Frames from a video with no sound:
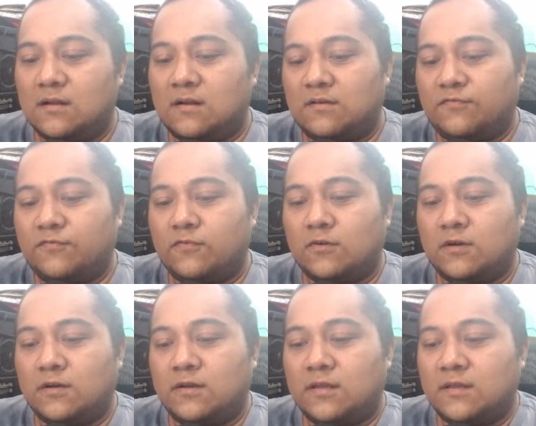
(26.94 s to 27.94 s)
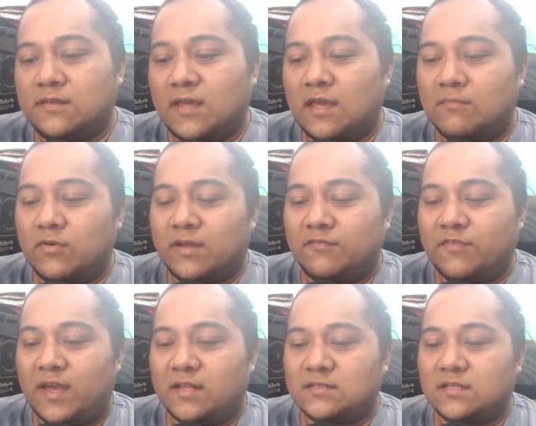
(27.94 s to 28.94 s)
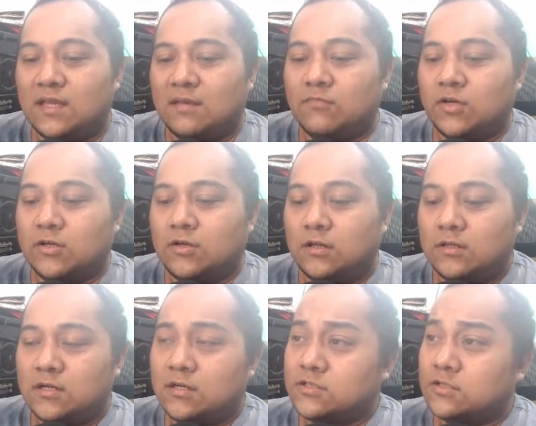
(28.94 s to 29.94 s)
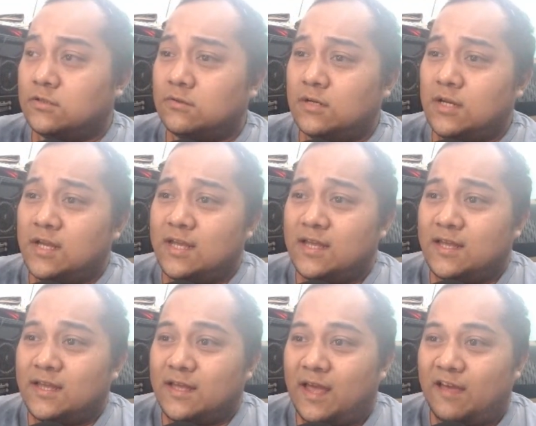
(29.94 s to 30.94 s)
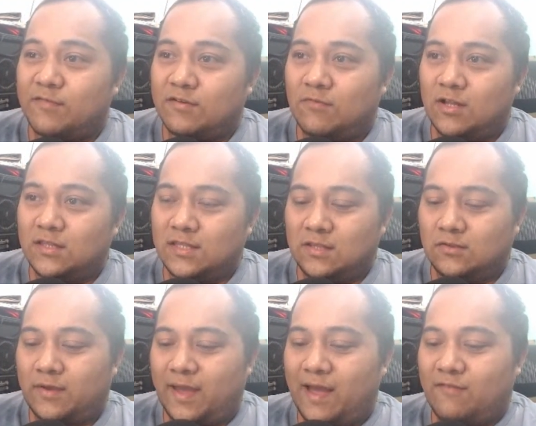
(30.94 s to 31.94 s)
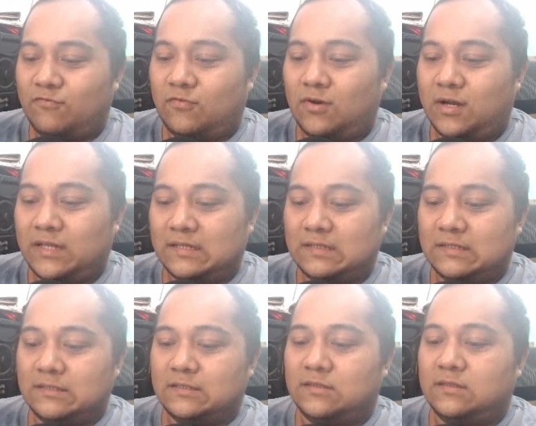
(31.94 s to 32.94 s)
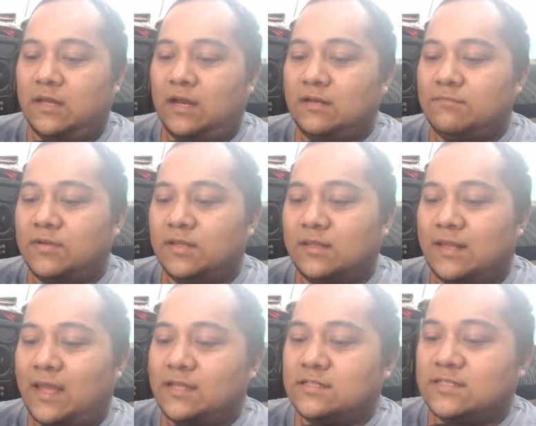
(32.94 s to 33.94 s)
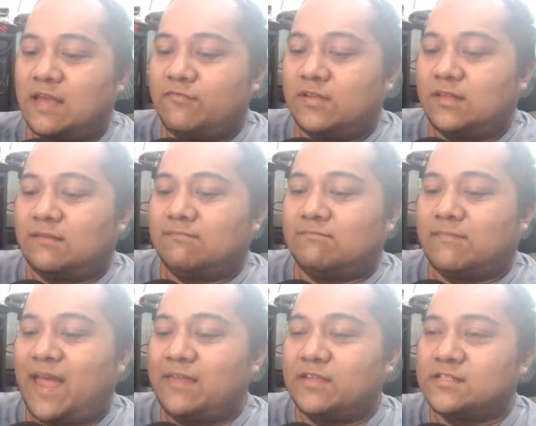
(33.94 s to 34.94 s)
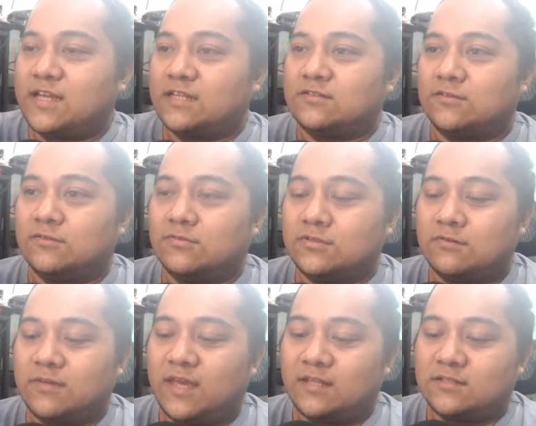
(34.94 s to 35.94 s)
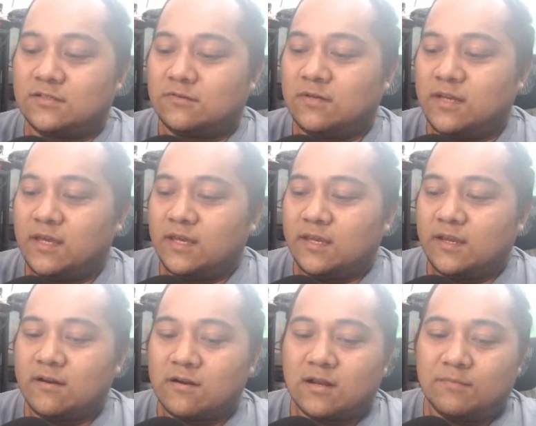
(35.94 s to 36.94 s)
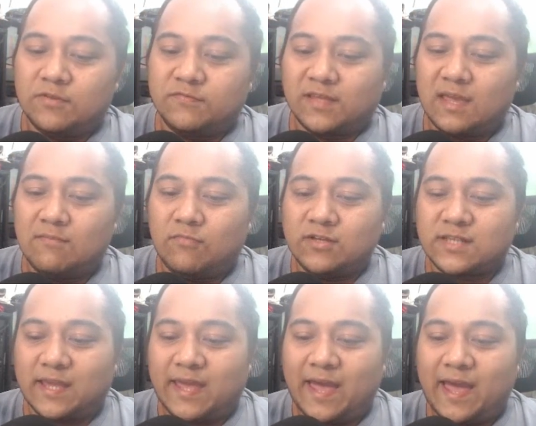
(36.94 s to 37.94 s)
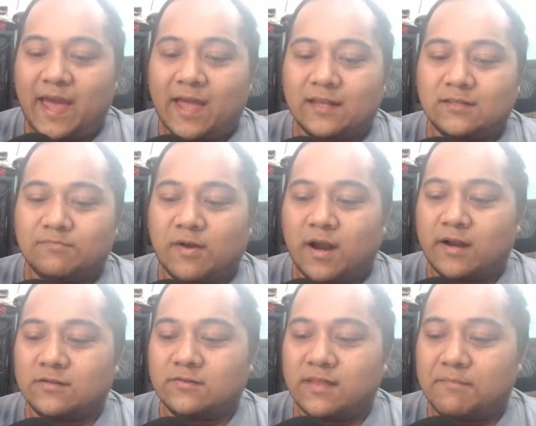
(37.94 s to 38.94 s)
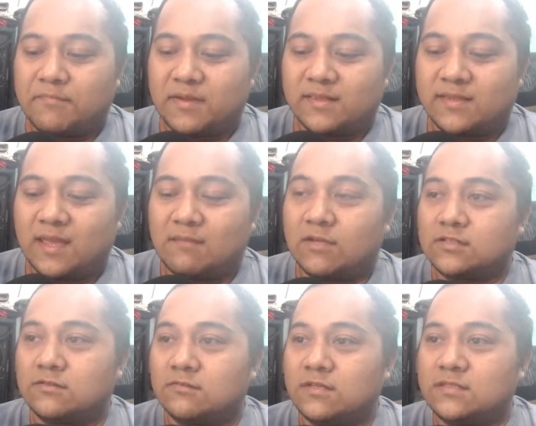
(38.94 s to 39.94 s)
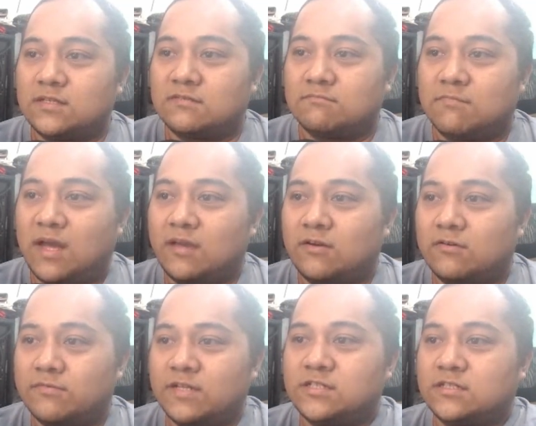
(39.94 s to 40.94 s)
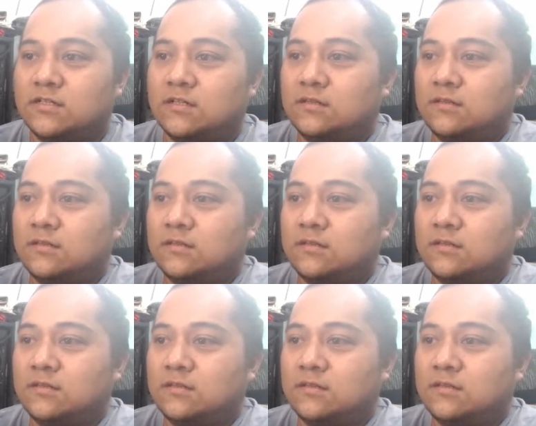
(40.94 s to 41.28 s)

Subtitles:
for the Game Boy Advance and Game Boy Color. So, I've been wanting to have one done, but I just haven't had the chance to do so yet. So here are a couple of the Game Boys I had prior to the pandemic. So this is my original